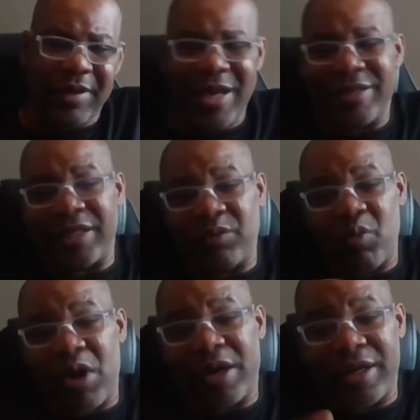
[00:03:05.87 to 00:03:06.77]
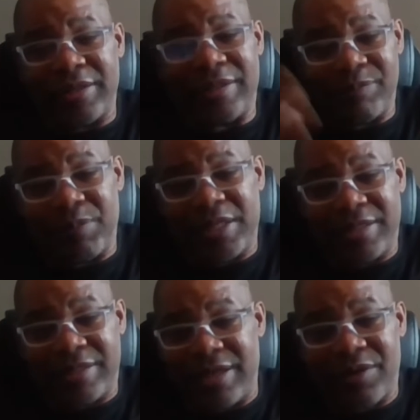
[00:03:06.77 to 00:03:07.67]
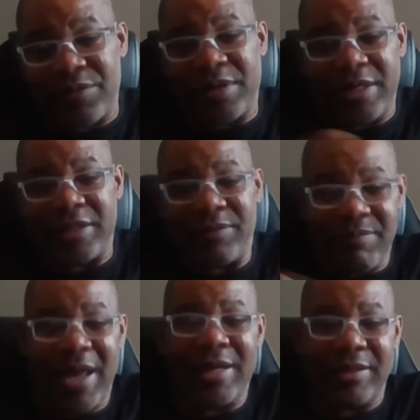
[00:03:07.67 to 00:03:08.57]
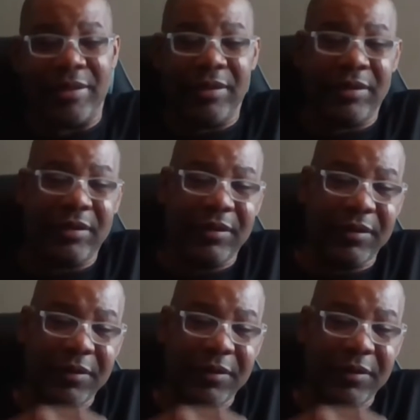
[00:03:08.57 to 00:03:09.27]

They just want us to be stuck on these medicines.